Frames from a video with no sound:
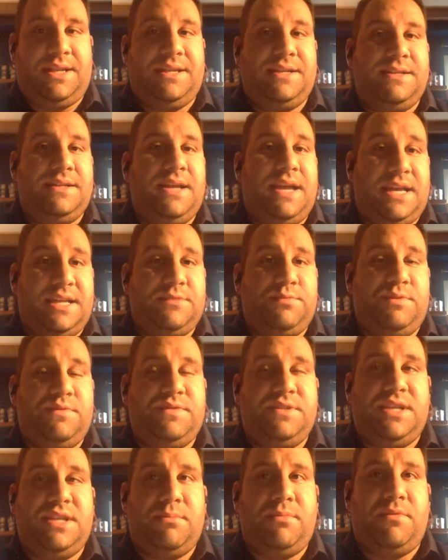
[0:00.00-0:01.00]
And as
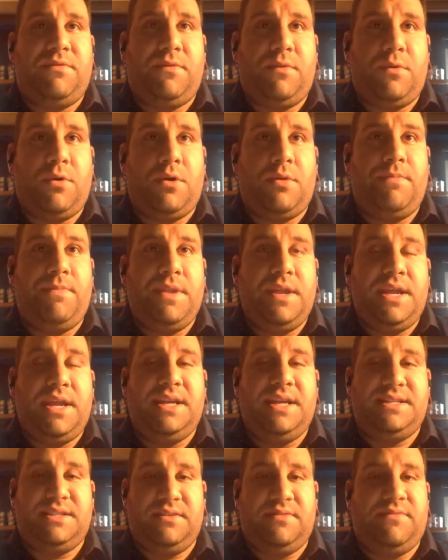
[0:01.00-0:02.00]
we've said before,
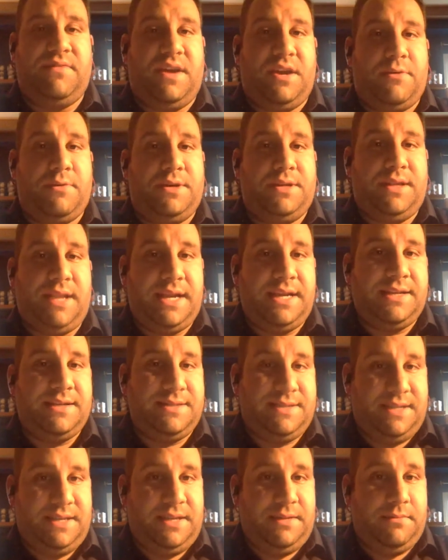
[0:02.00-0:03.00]
it's a
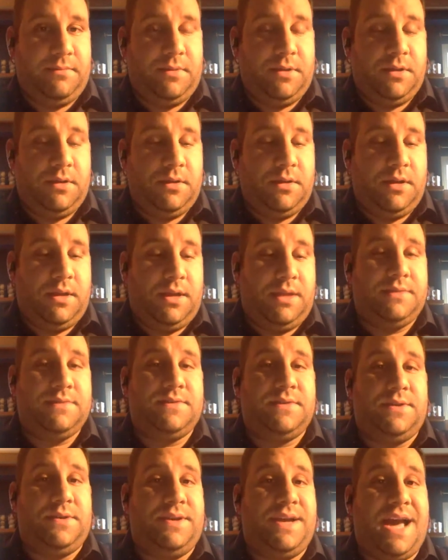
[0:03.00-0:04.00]
veteran-laden team.
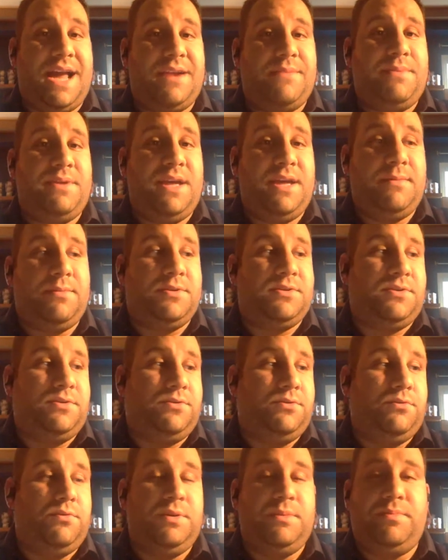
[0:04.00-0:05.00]
So you got to
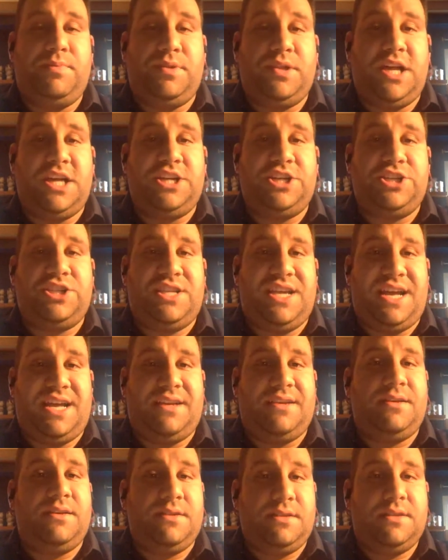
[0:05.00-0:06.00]
be able to
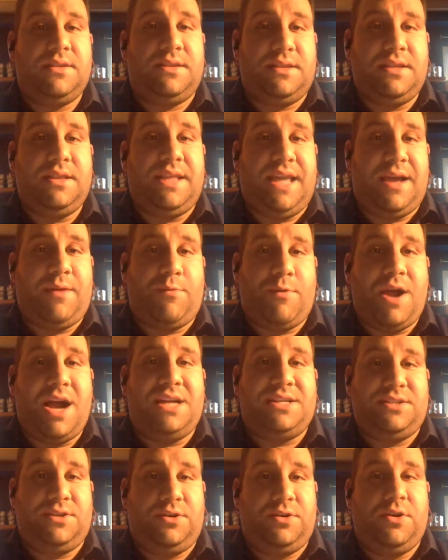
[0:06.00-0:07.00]
replenish that
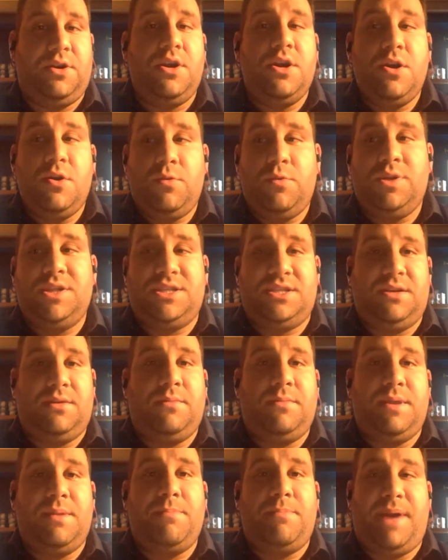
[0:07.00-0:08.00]
roster with
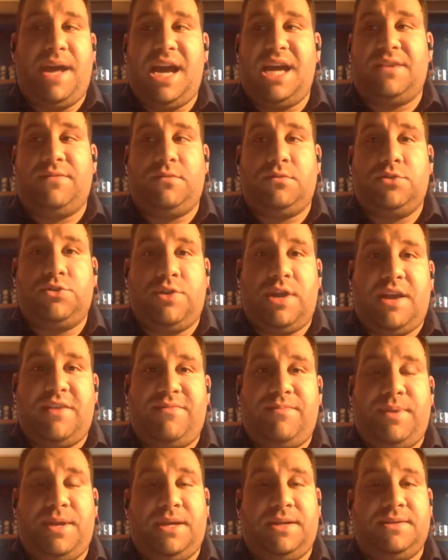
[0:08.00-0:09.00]
some impactful
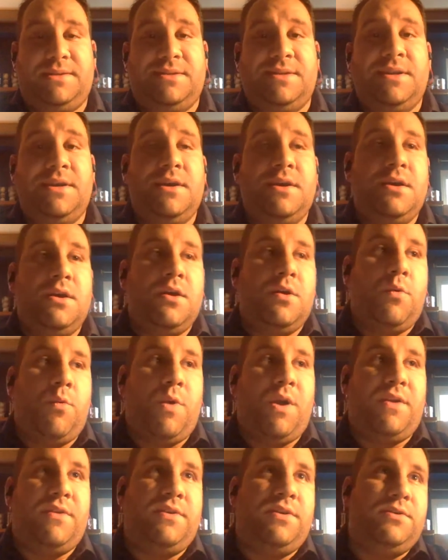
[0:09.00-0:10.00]
draft picks.
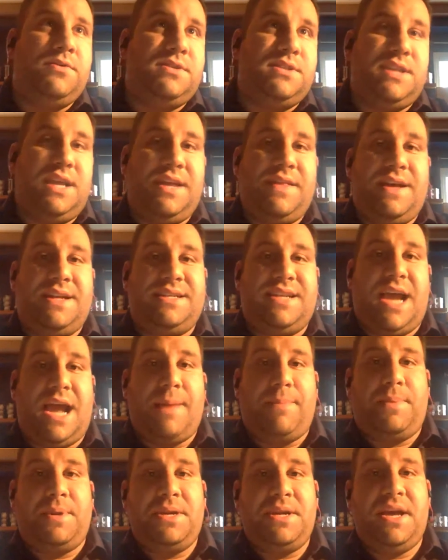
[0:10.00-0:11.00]
Whether you say that's
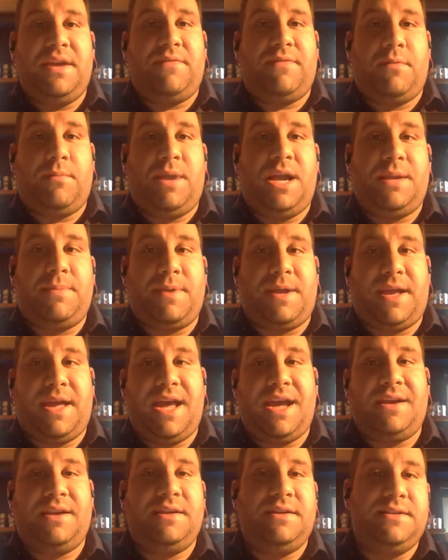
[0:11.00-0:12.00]
happened yet for Mike
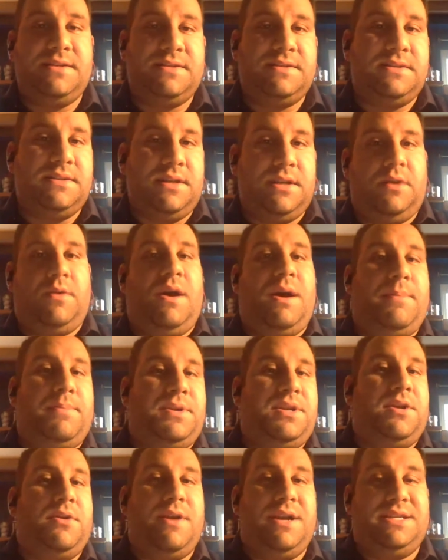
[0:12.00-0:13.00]
Maccagnan is, up
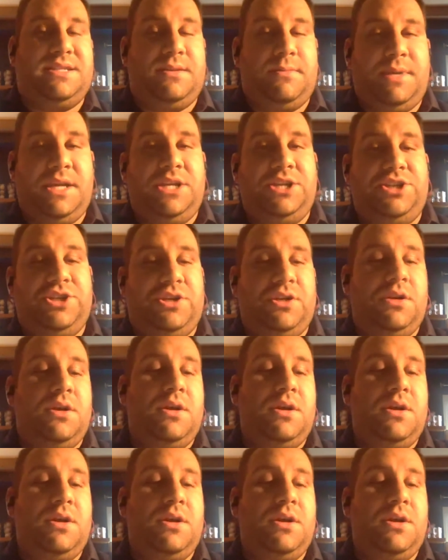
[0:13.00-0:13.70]
to your estimation.